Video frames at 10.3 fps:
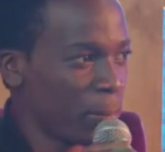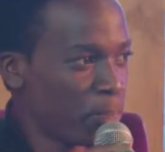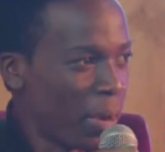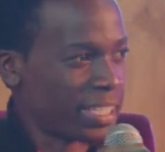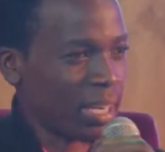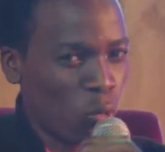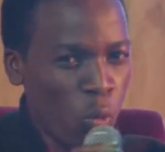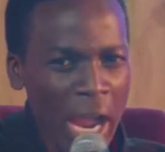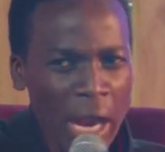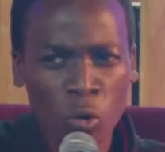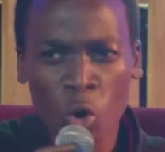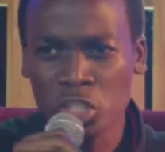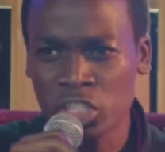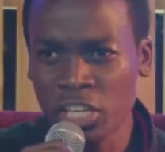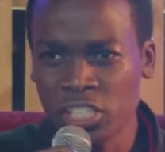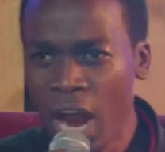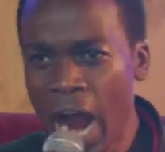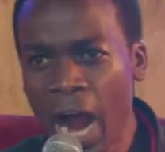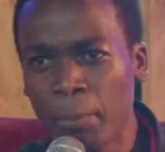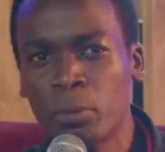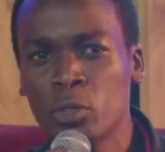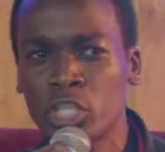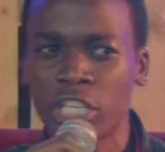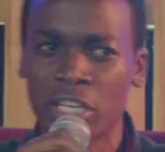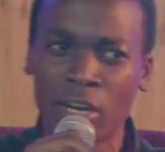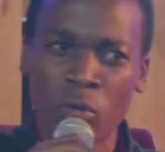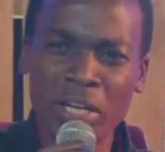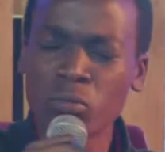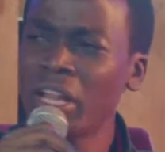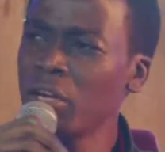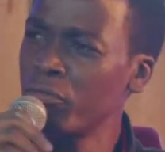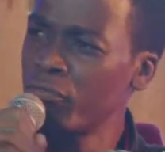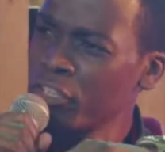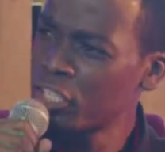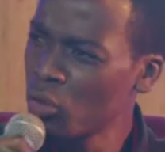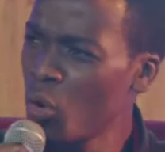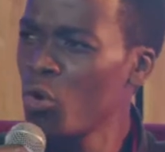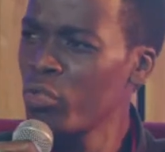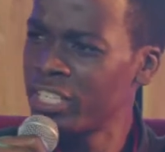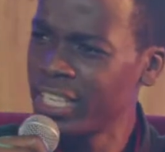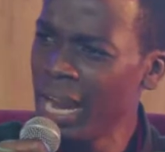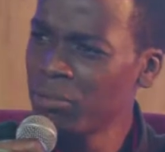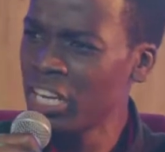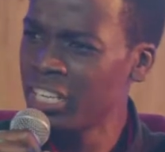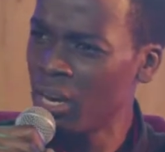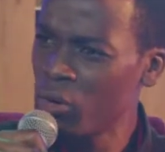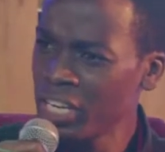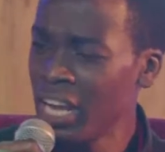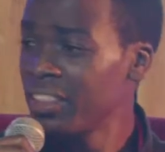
But where God says, put it at the right. Where I fished all the times at the right.